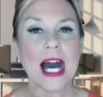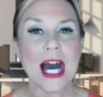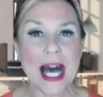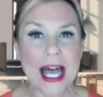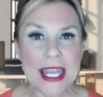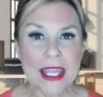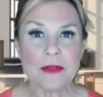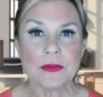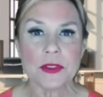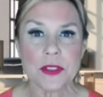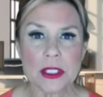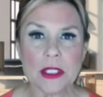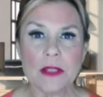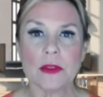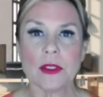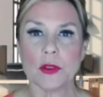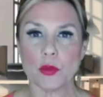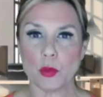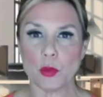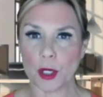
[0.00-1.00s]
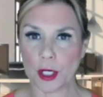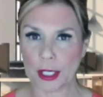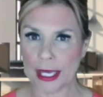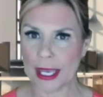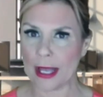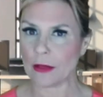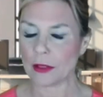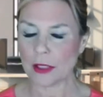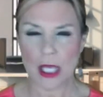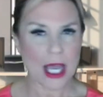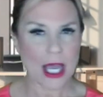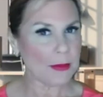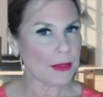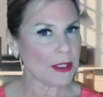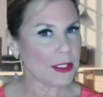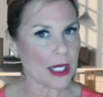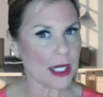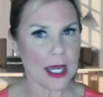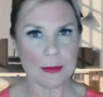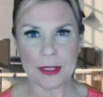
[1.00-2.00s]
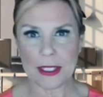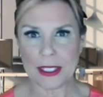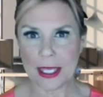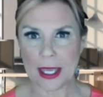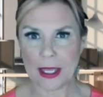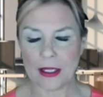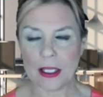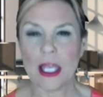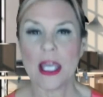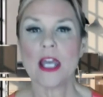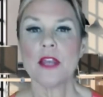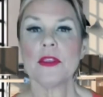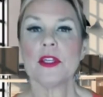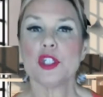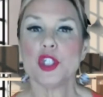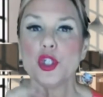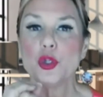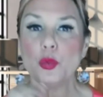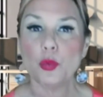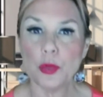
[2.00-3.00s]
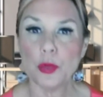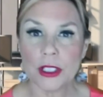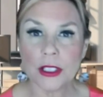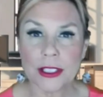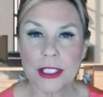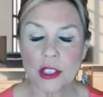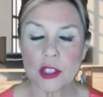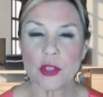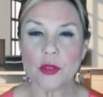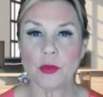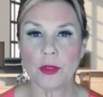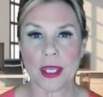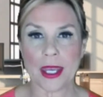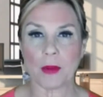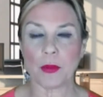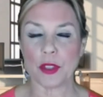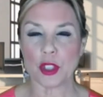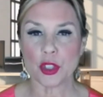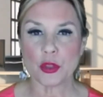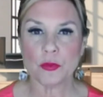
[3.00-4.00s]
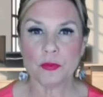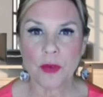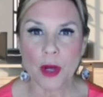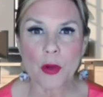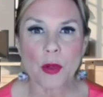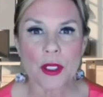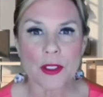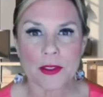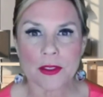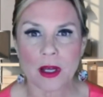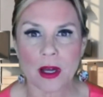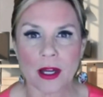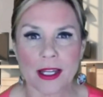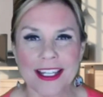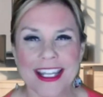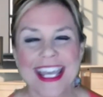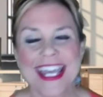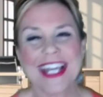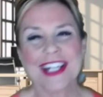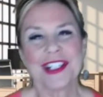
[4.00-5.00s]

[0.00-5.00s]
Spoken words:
I have seen this work out time and time again, that you really do get what you focus on.